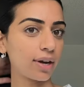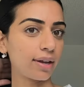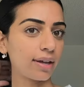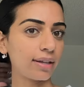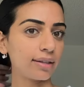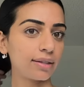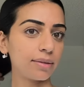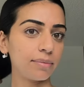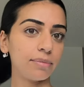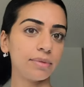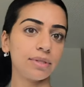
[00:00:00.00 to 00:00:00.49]
to
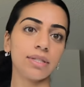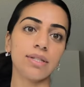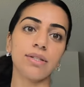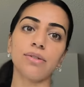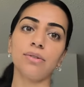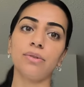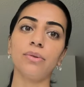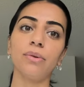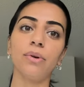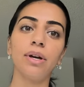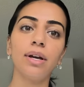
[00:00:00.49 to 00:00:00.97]
get them
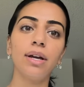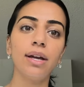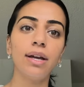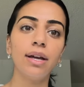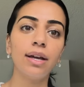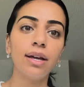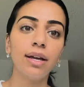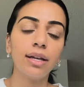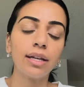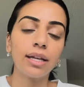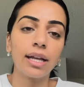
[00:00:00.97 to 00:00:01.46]
to
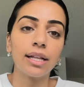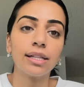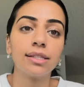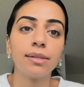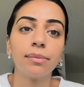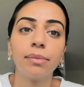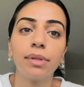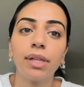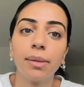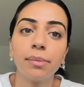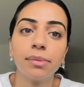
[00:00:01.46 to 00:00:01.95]
get
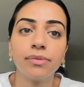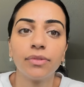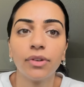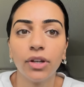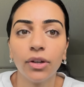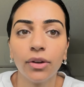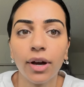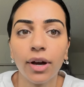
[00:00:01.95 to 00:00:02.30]
some clips for you